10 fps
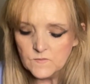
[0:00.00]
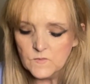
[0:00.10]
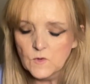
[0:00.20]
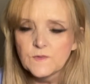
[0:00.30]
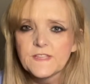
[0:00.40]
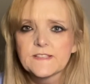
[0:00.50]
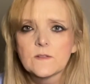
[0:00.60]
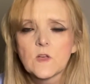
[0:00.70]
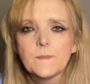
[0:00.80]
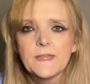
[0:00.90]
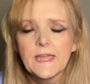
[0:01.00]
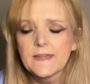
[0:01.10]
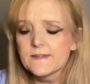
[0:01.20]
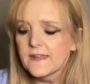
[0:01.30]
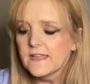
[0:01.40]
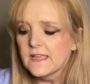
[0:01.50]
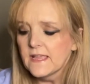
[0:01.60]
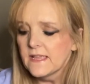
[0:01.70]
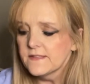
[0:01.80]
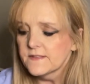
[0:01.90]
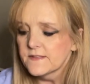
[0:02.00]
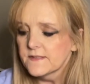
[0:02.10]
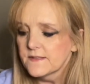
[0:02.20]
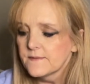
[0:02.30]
oh, this will come in handy. It's